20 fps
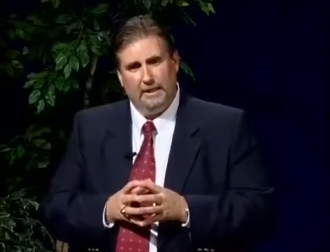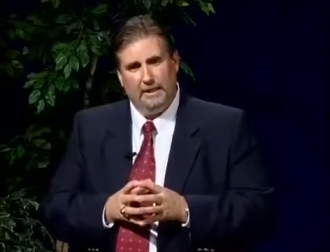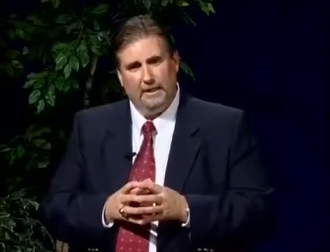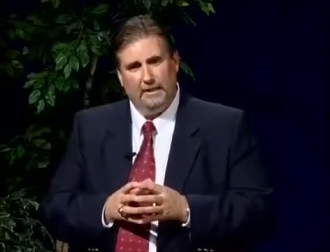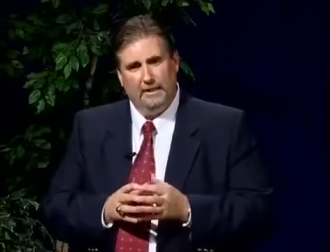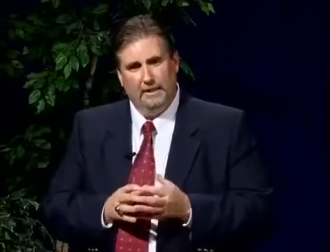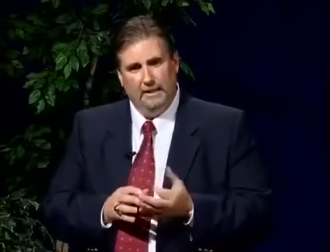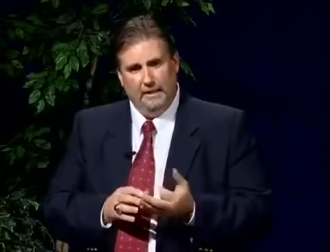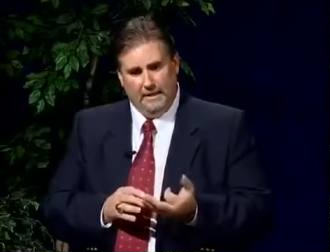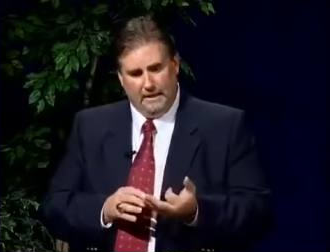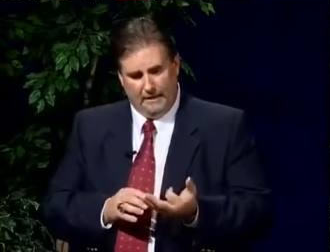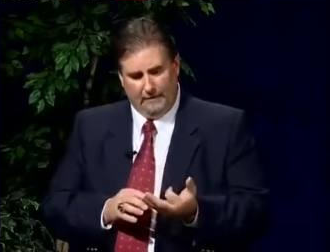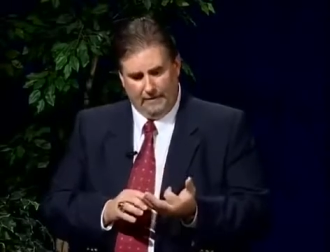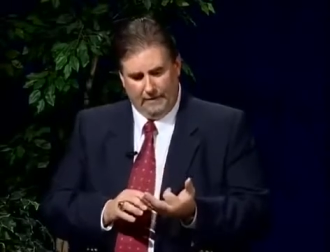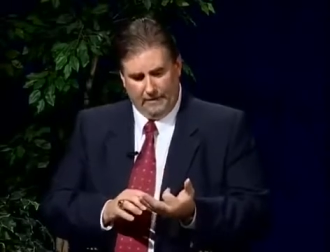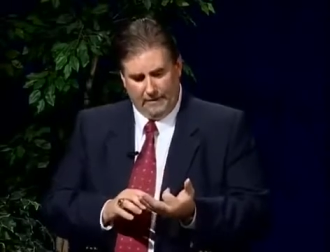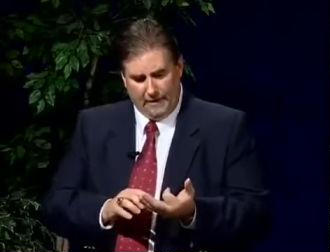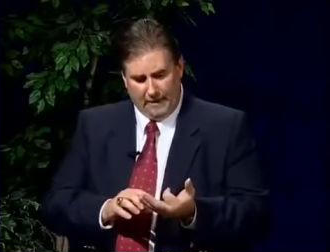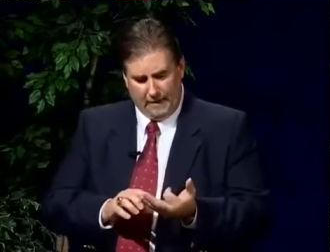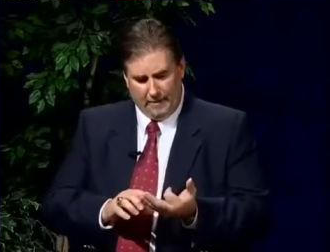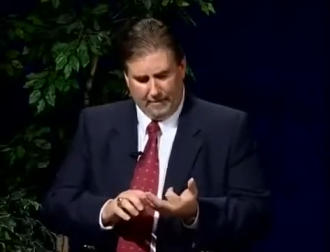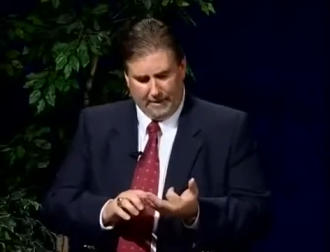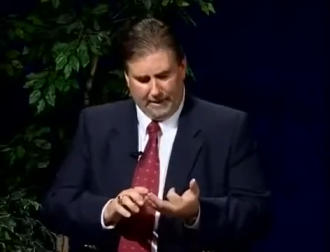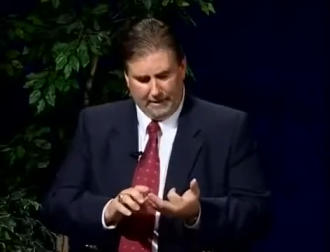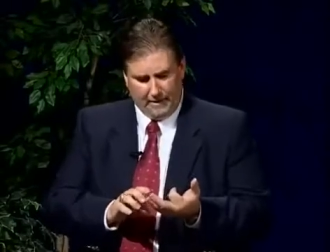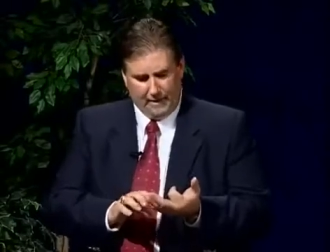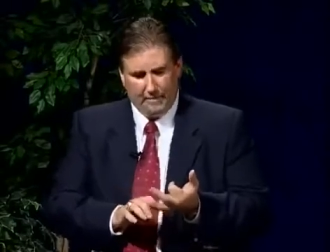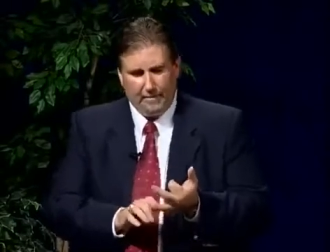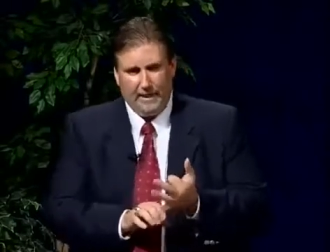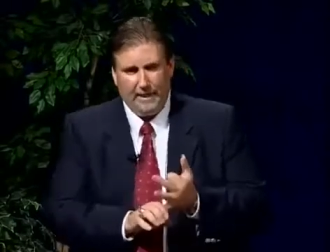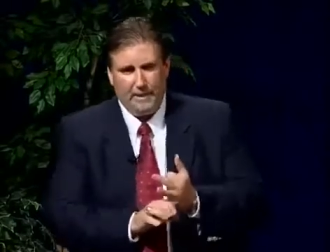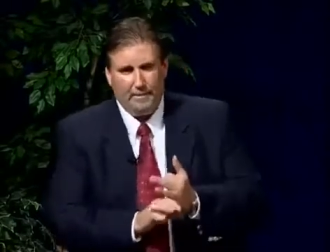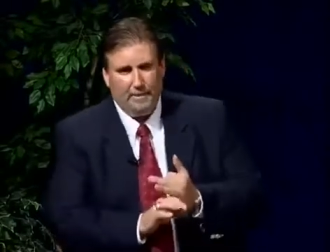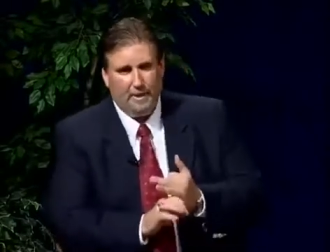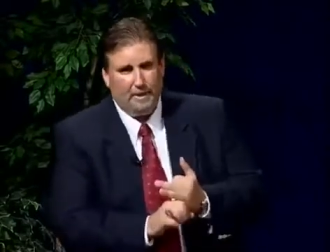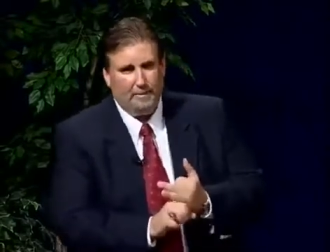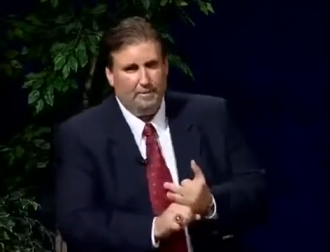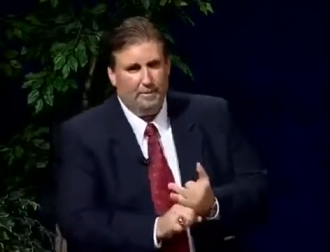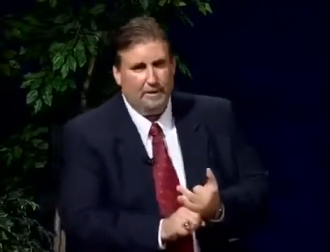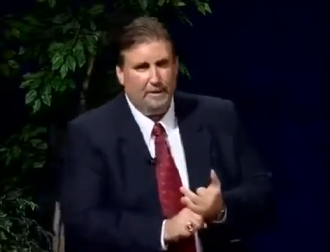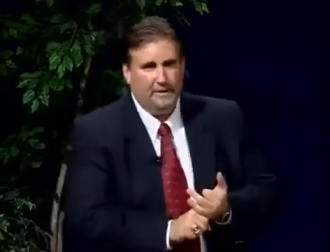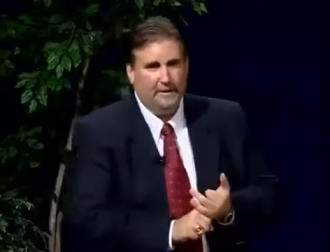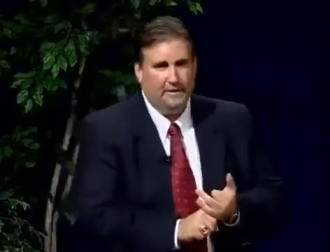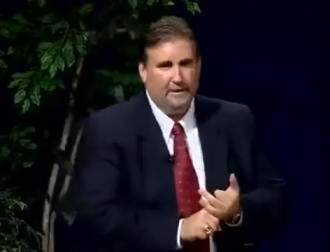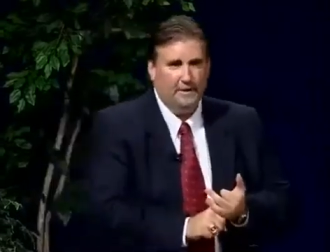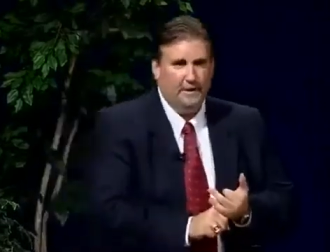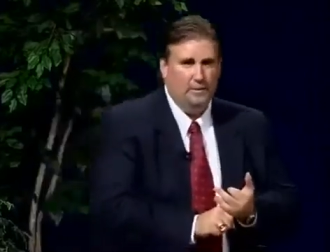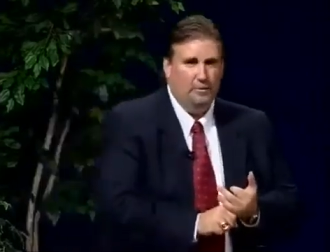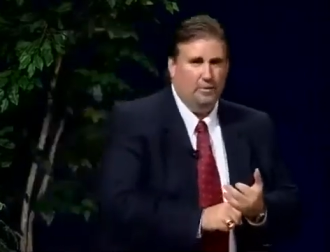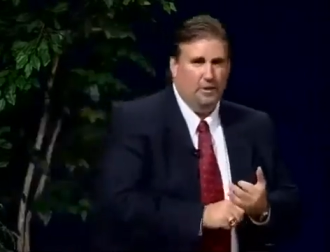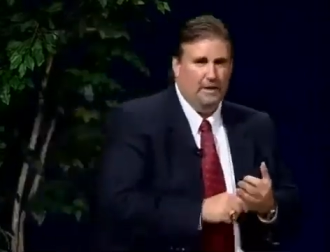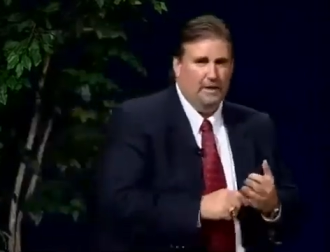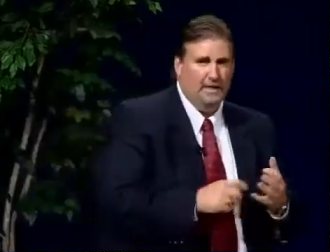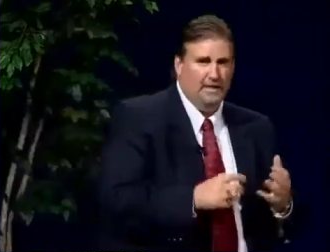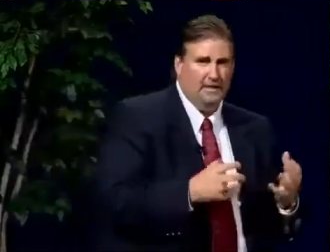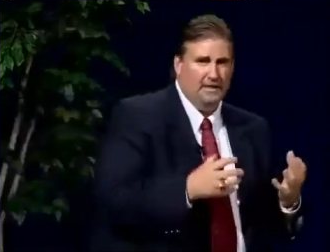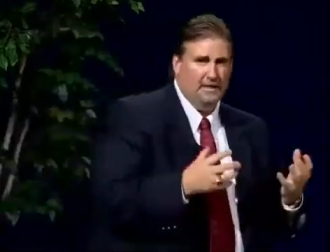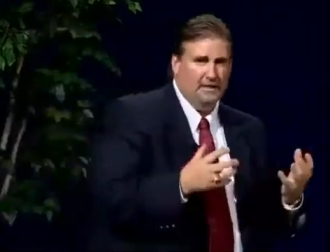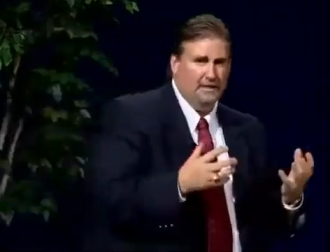And if you think about the baseball player, too, what is